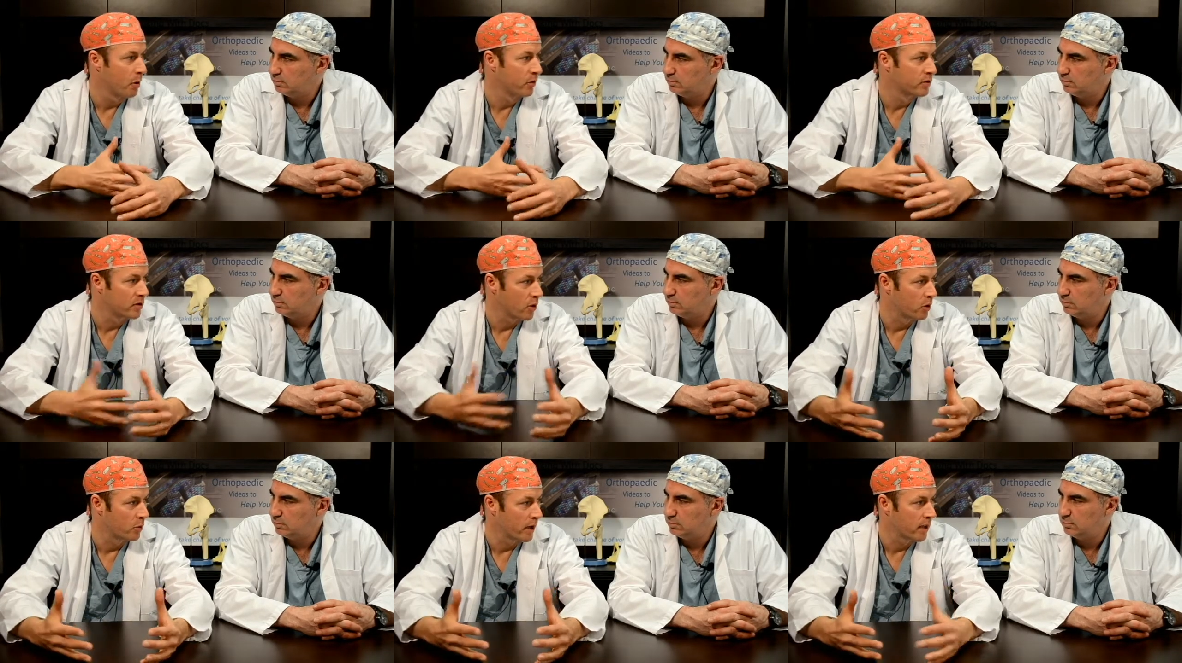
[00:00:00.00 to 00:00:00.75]
Speaker 1: bones
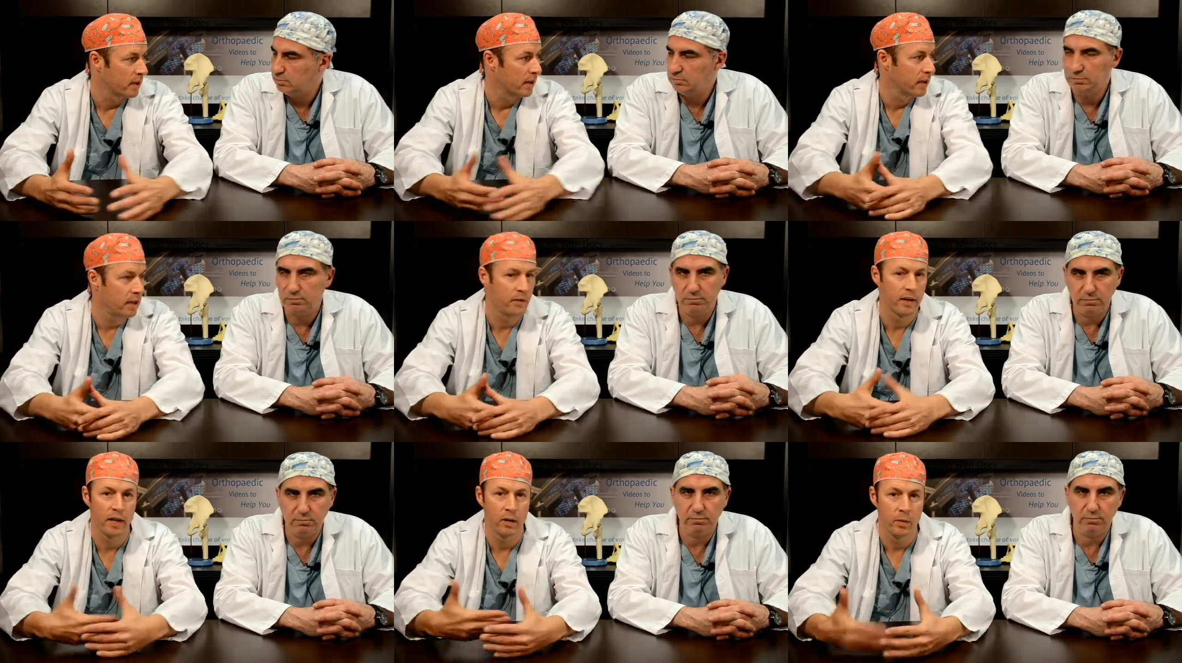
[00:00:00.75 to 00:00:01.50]
so quickly that
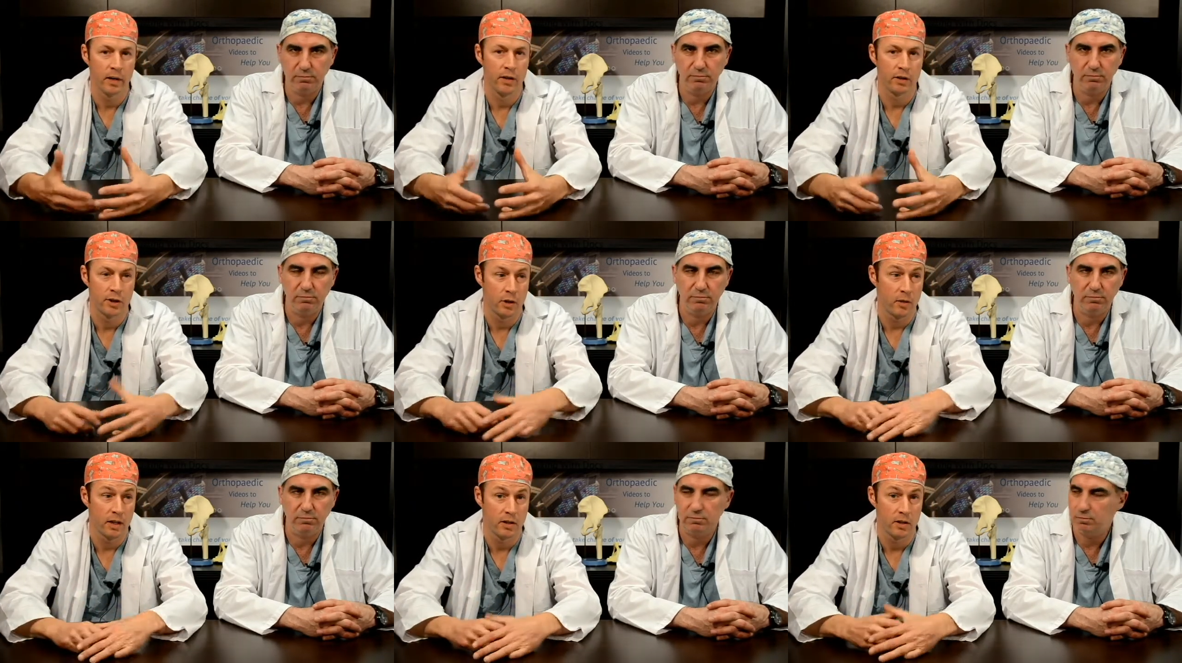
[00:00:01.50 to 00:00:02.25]
even at a week or
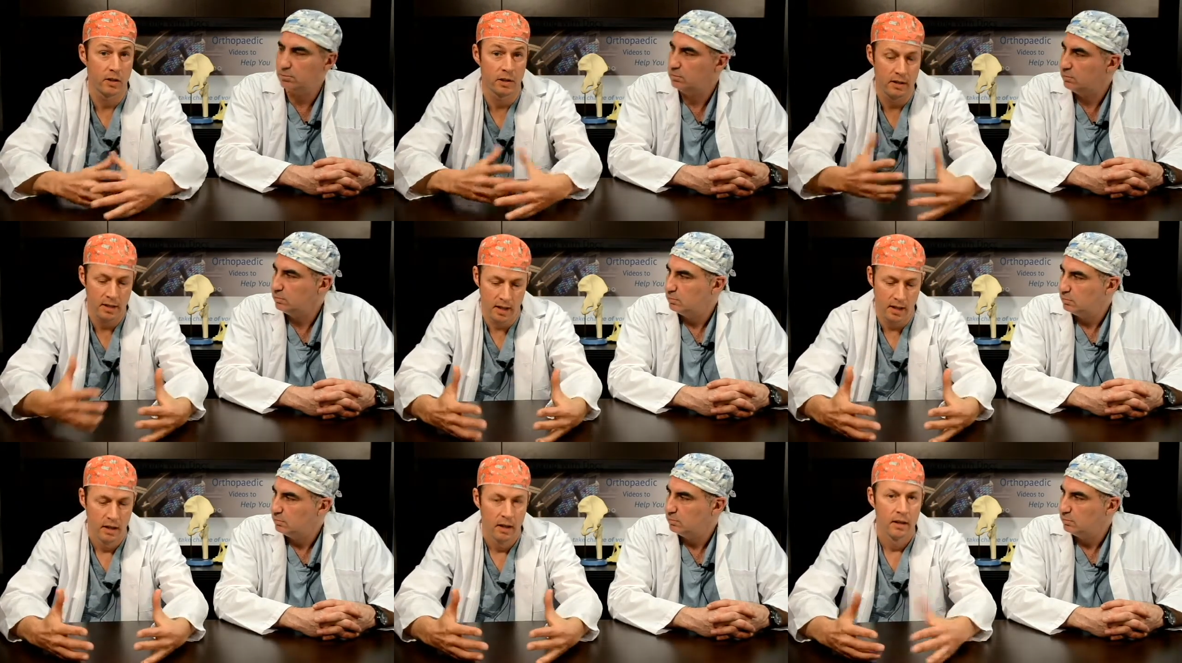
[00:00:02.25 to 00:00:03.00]
2 weeks you can
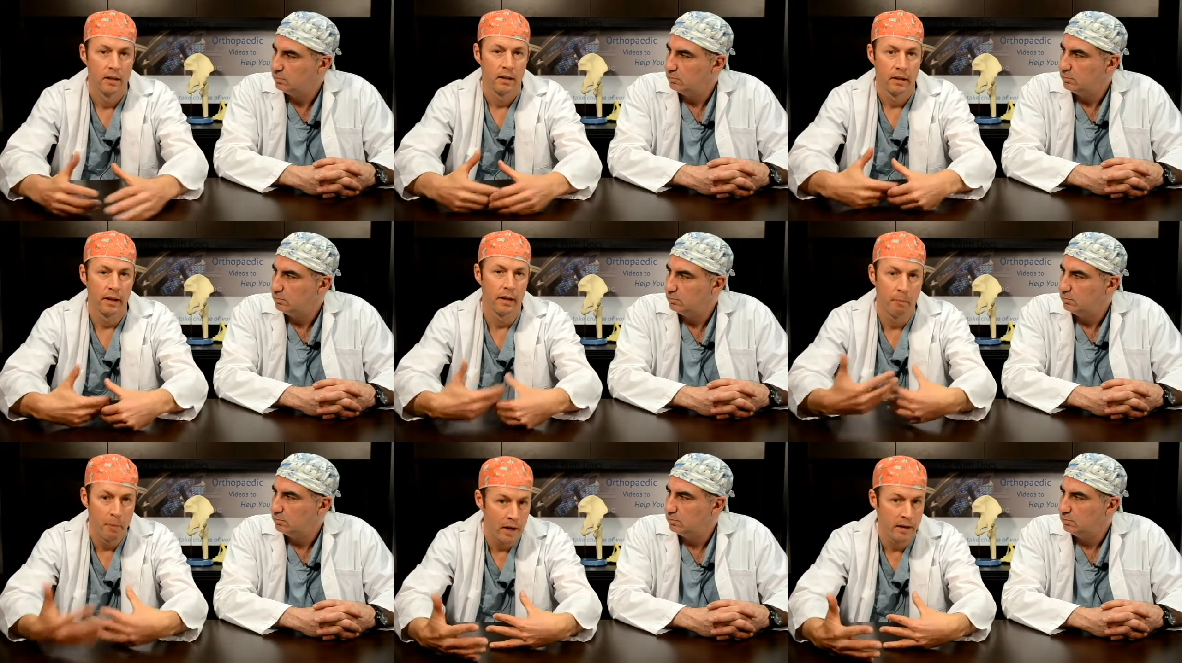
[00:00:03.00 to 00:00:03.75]
see
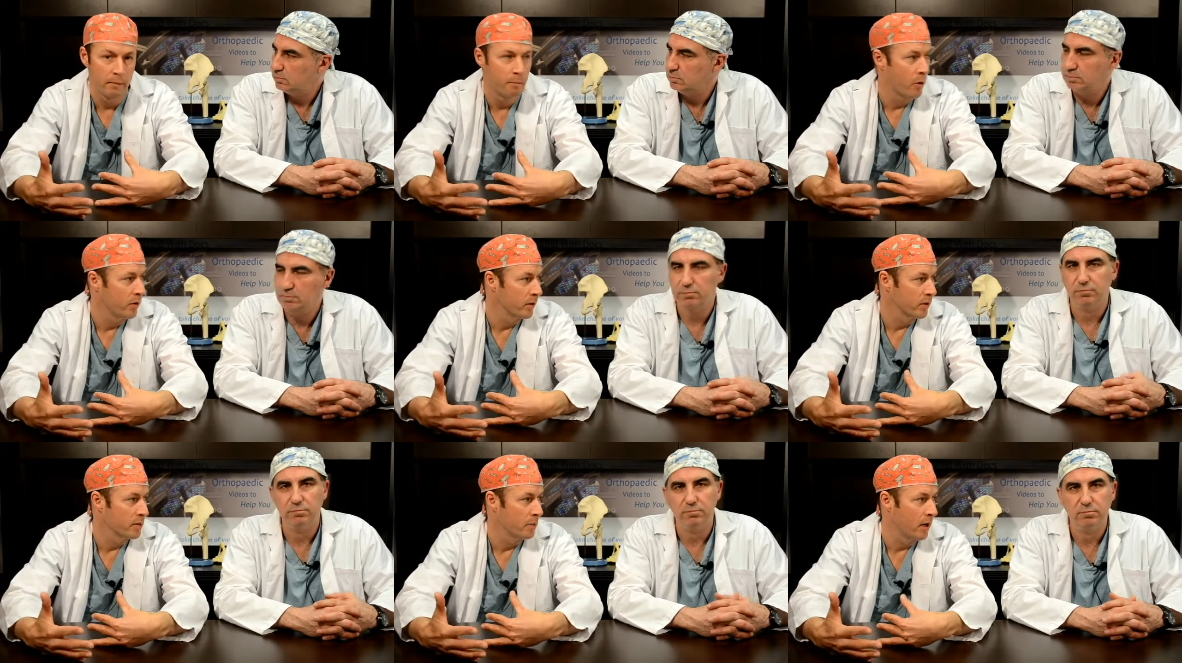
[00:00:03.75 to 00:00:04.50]
like abundant
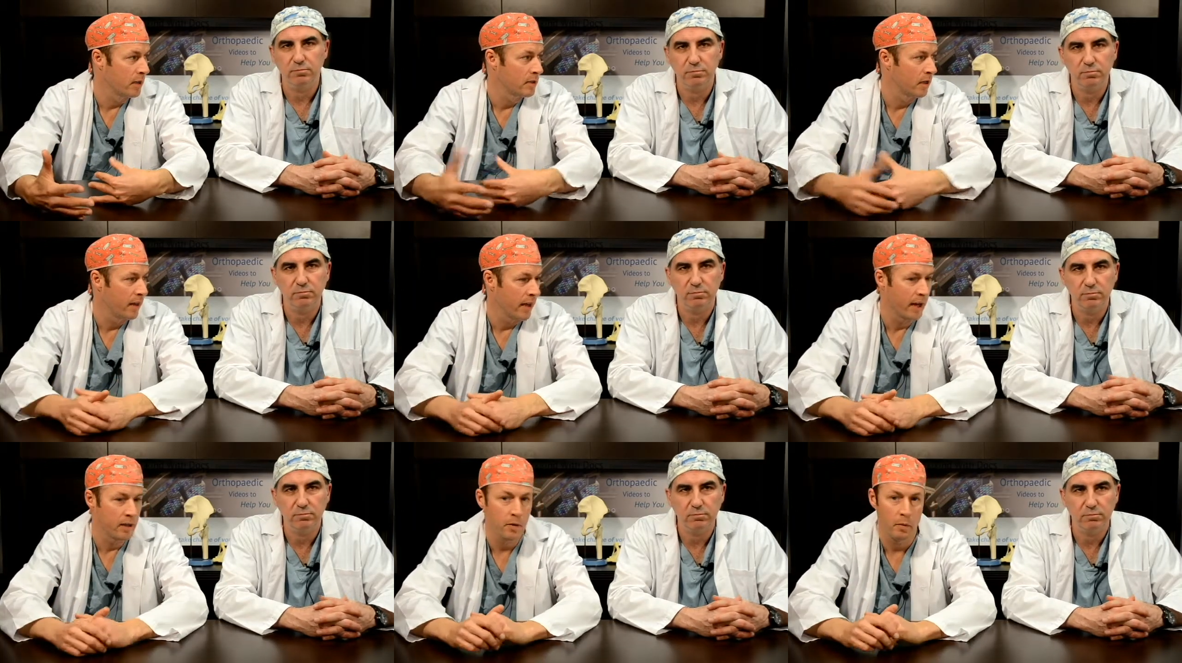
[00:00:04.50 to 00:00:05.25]
bony response on
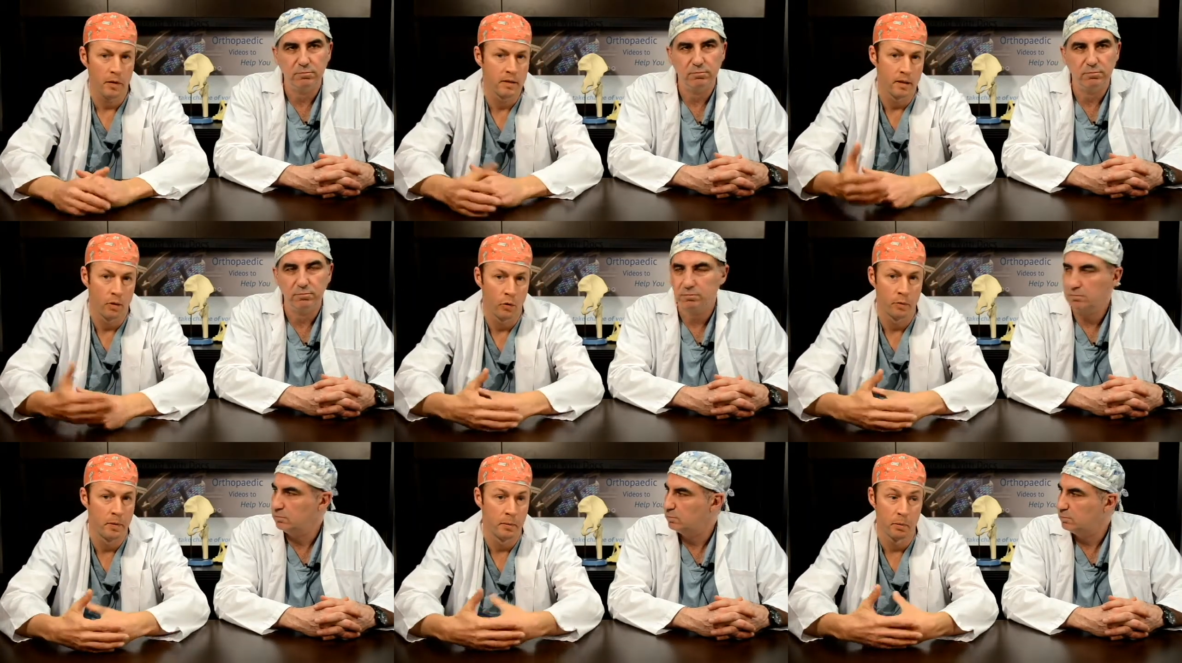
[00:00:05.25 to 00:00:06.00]
the x-ray, whereas in
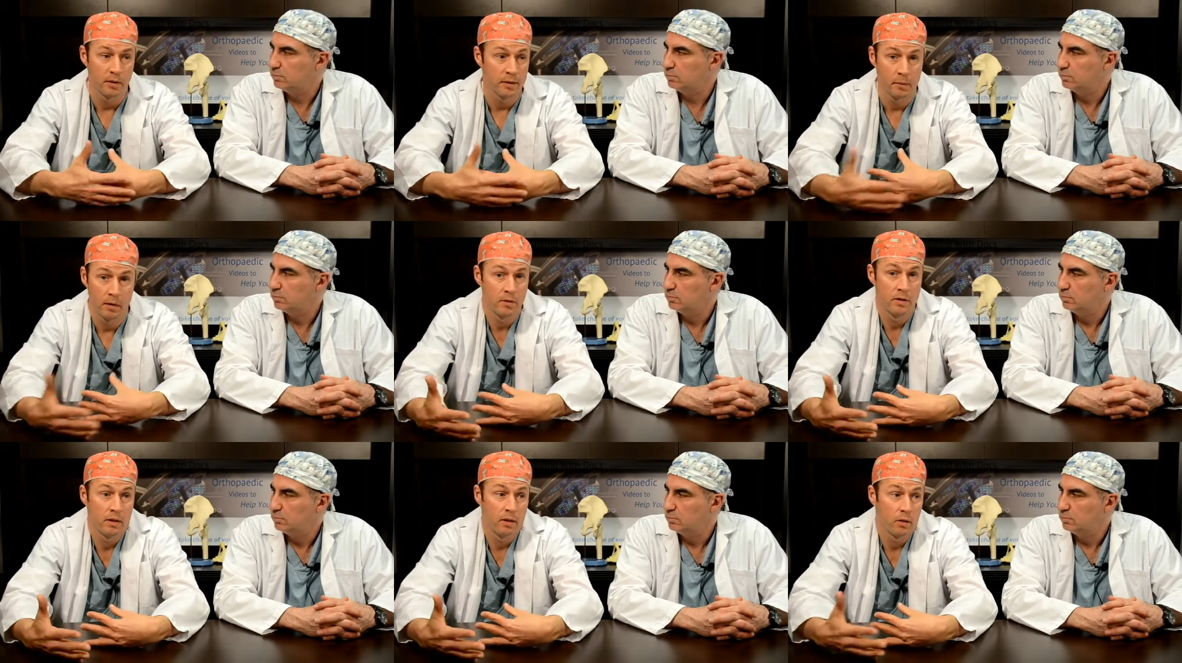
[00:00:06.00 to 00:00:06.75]
older people
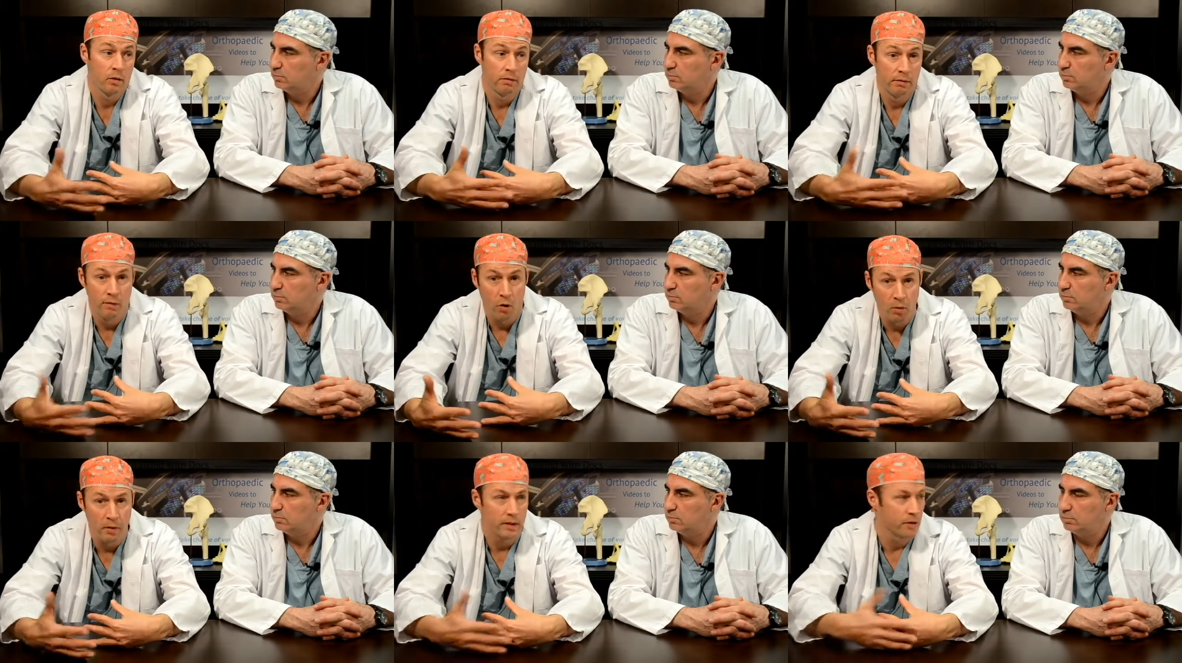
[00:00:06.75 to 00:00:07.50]
sometimes you go
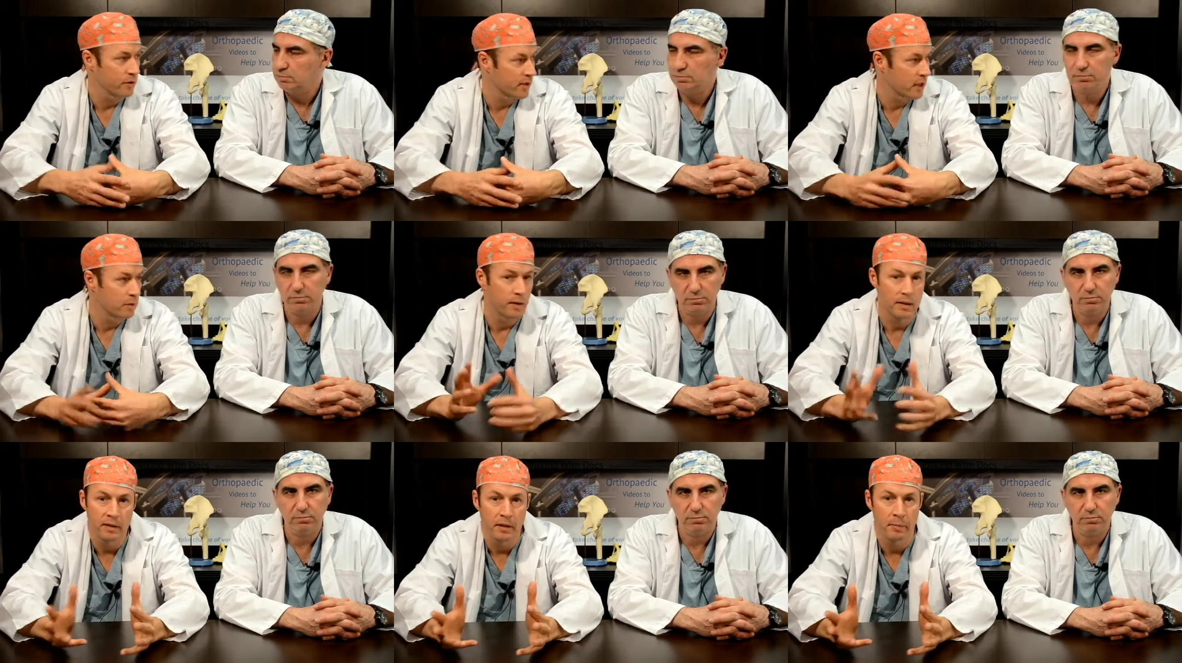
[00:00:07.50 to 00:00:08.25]
4 weeks or 6 weeks and you